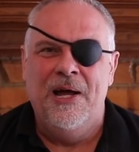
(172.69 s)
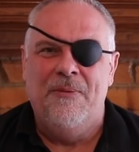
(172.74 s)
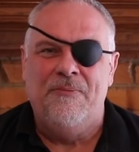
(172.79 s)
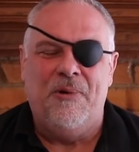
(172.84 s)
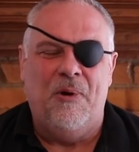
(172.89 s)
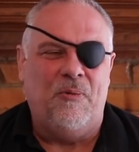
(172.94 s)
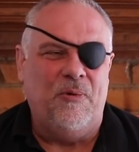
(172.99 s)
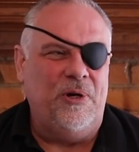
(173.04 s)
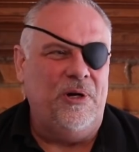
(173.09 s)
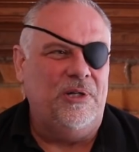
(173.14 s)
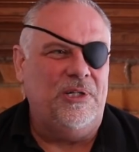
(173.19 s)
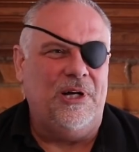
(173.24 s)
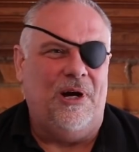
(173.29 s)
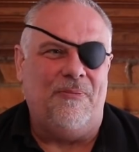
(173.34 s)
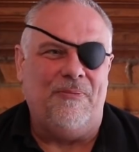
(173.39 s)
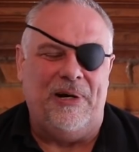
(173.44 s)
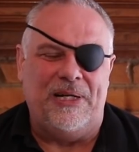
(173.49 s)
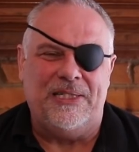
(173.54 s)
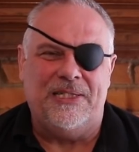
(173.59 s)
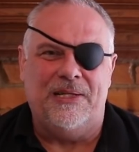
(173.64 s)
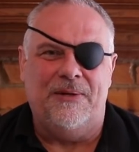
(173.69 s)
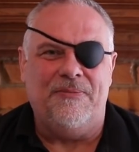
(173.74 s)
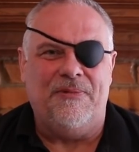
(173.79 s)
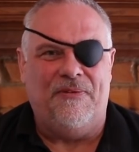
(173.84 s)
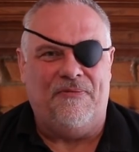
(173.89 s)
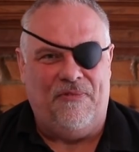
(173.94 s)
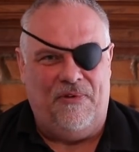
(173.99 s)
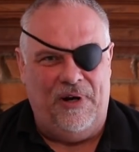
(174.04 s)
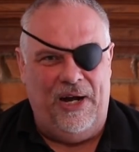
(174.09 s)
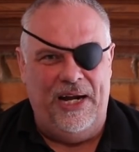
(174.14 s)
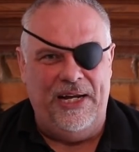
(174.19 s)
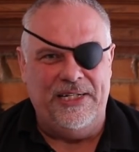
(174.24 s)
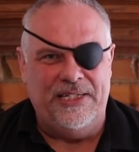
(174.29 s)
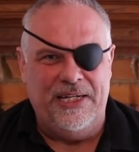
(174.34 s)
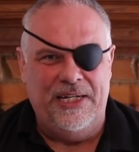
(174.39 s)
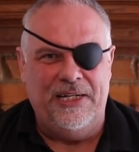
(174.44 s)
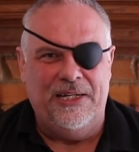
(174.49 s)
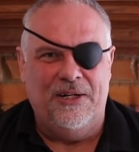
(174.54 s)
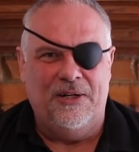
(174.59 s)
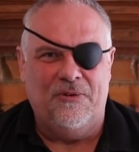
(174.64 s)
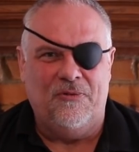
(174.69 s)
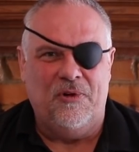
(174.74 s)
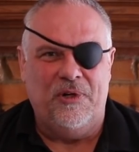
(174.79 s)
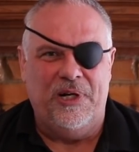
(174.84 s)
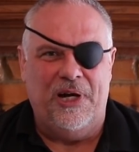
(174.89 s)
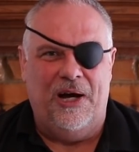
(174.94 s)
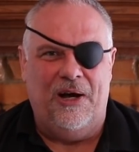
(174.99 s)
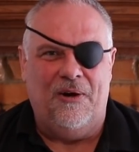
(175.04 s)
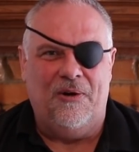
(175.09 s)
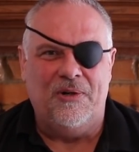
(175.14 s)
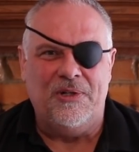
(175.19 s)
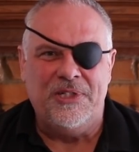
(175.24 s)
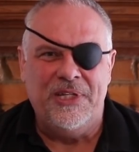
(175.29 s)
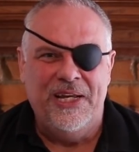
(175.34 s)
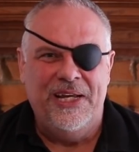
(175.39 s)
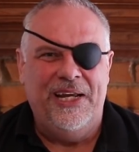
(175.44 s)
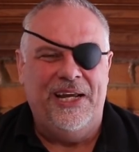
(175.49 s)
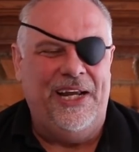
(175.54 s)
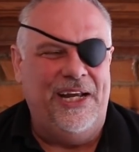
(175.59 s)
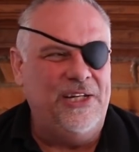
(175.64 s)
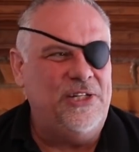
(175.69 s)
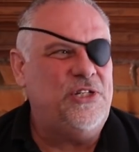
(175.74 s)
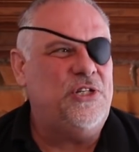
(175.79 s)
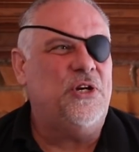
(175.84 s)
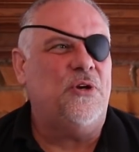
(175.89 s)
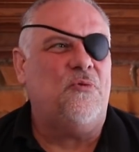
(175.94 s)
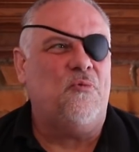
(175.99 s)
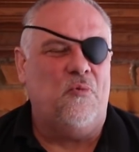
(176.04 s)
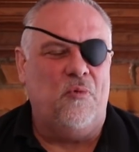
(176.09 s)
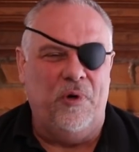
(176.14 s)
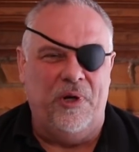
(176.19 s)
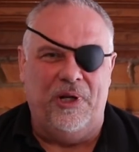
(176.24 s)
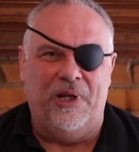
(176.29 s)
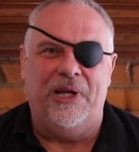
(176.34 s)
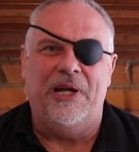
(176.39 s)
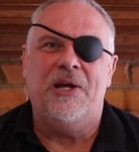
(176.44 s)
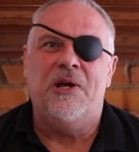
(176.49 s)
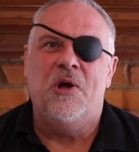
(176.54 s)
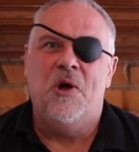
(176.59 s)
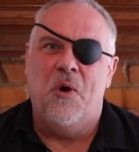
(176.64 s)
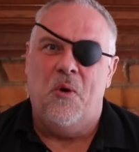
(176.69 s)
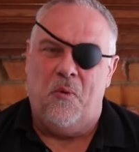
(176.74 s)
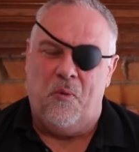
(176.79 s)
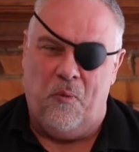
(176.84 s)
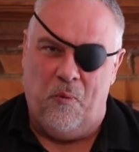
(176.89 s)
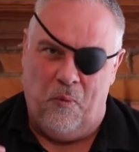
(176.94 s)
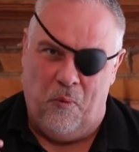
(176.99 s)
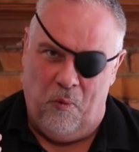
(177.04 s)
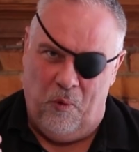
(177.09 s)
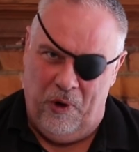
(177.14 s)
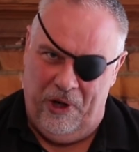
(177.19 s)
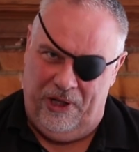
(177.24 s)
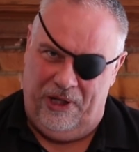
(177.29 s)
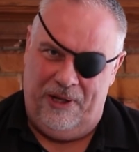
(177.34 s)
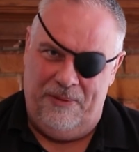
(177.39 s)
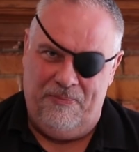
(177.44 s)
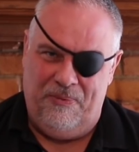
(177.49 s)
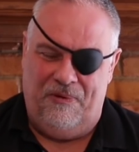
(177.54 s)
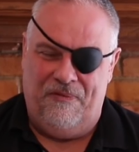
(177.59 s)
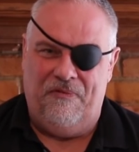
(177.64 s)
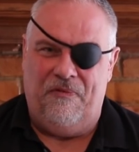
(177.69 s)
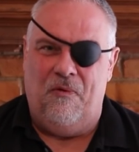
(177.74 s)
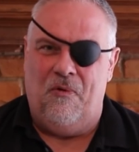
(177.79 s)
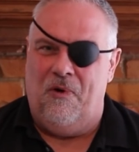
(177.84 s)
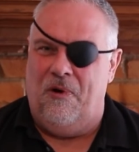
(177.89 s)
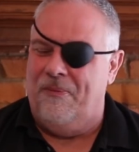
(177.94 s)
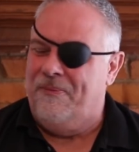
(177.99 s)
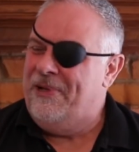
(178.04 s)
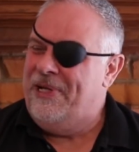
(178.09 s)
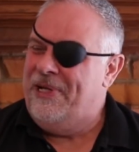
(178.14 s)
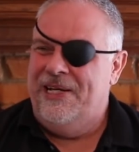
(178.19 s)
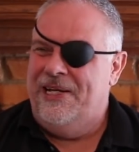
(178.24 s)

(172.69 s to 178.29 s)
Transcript: But when you're talking about something for $1,800, it should really, really perform.